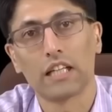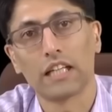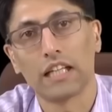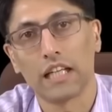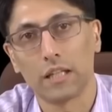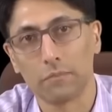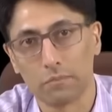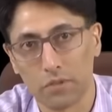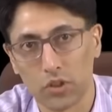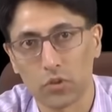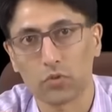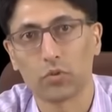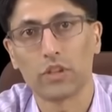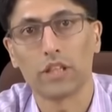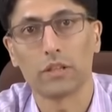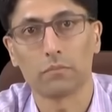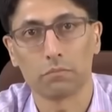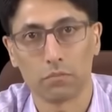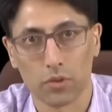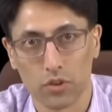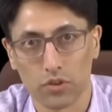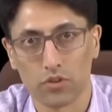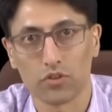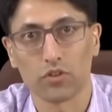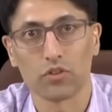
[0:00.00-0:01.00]

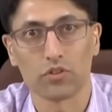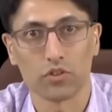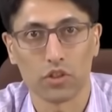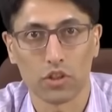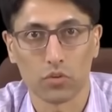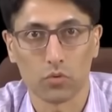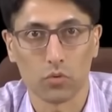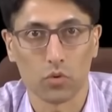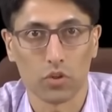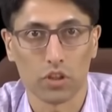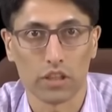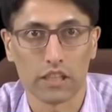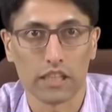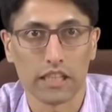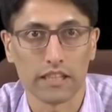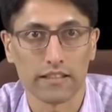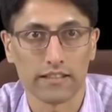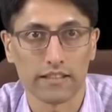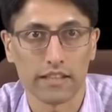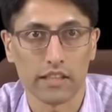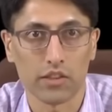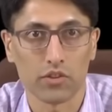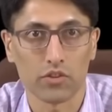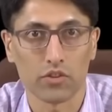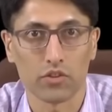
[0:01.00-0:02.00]
and
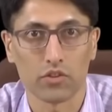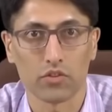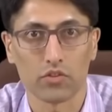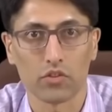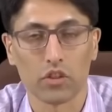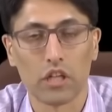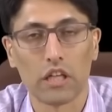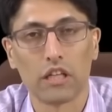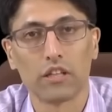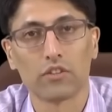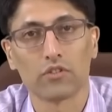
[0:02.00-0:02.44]
organizations,